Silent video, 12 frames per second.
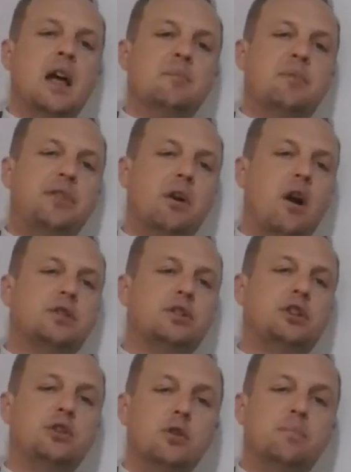But there are
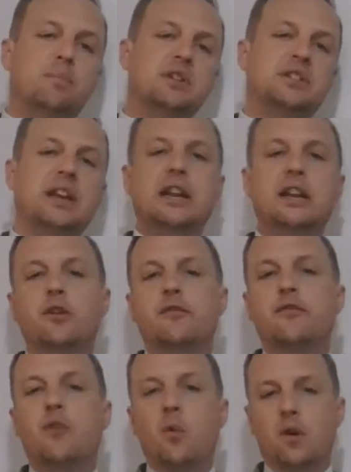two particular
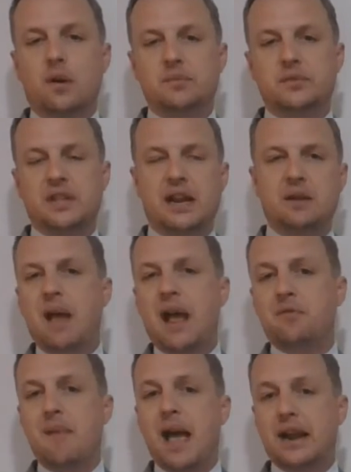forms that in
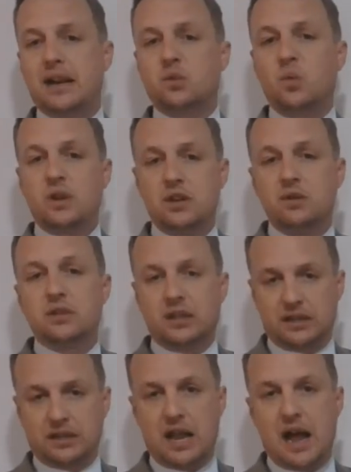mathematics we use a
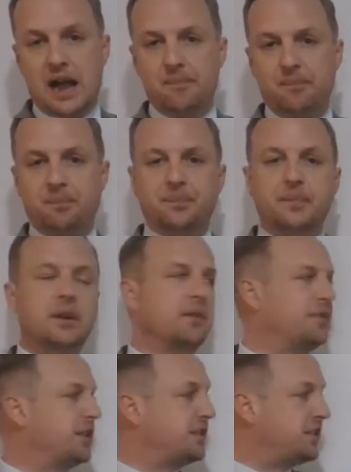lot.
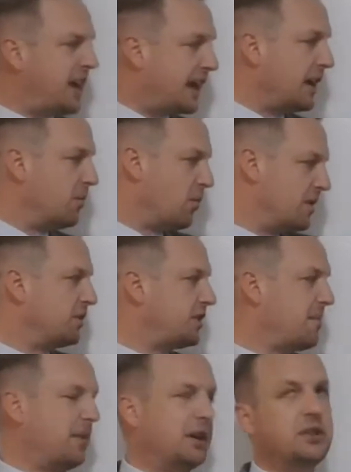The second one, which
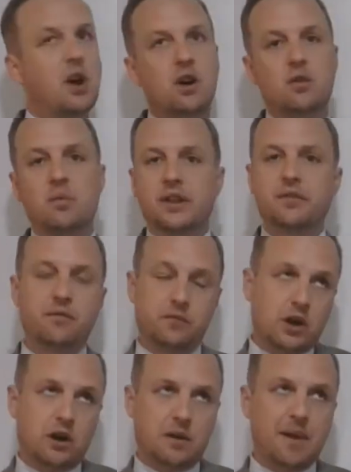I'm going to talk with
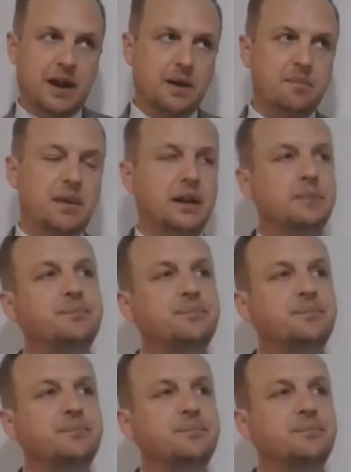talk about in a minute,